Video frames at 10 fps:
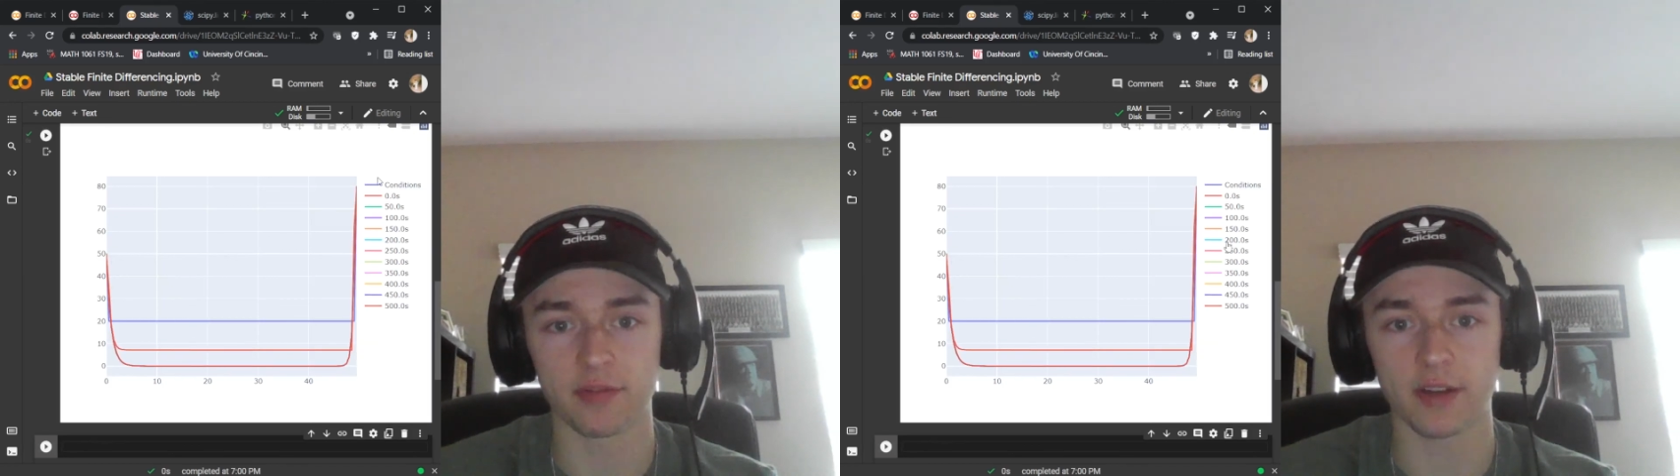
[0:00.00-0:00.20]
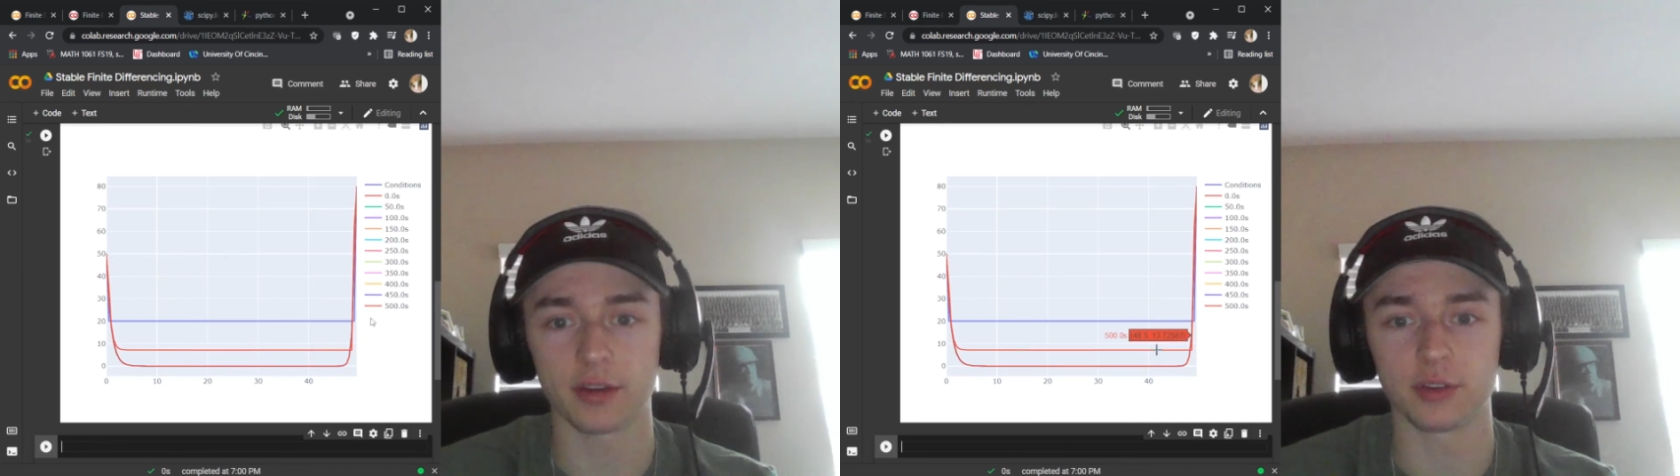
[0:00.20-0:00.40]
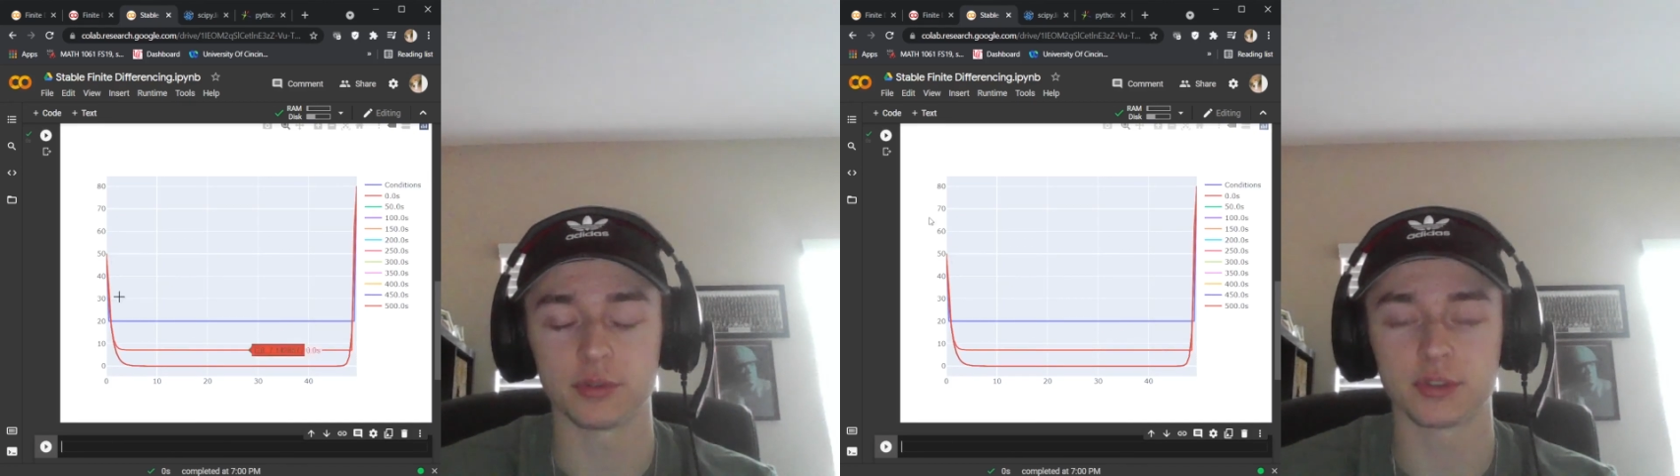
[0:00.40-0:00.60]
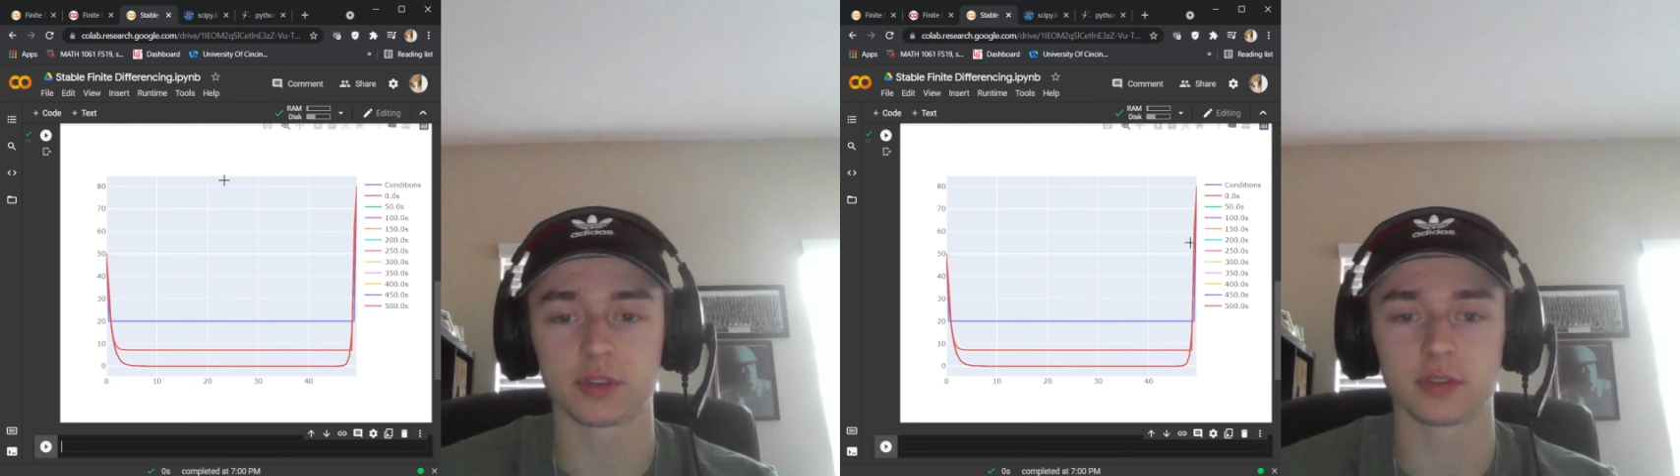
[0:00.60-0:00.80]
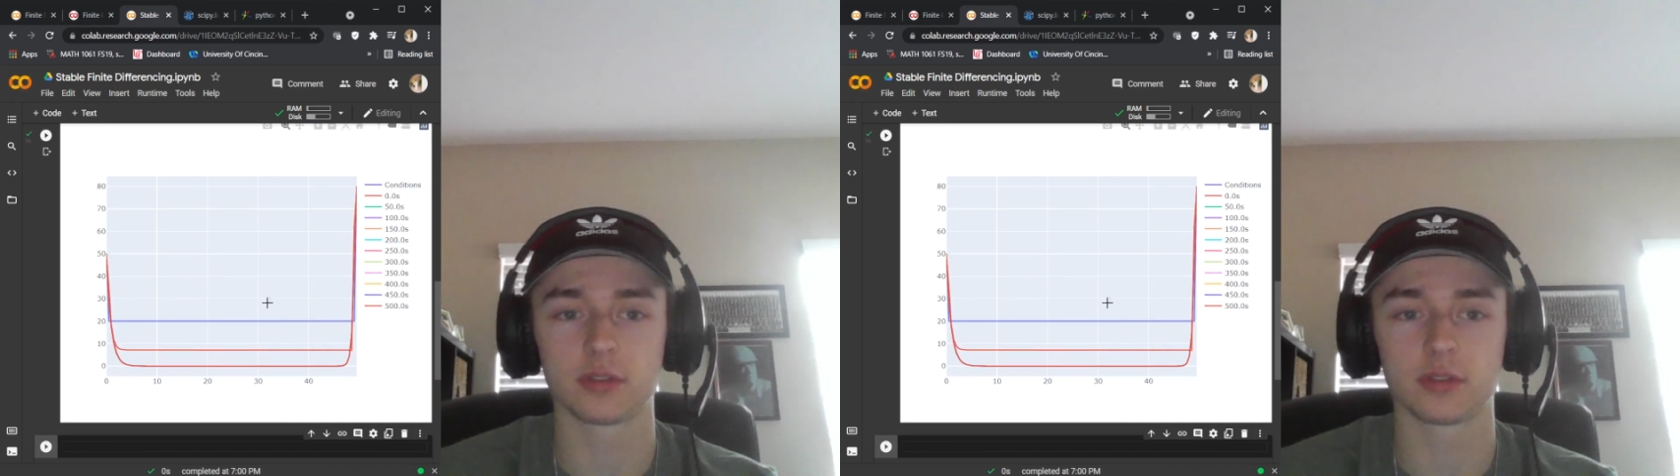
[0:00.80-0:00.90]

values.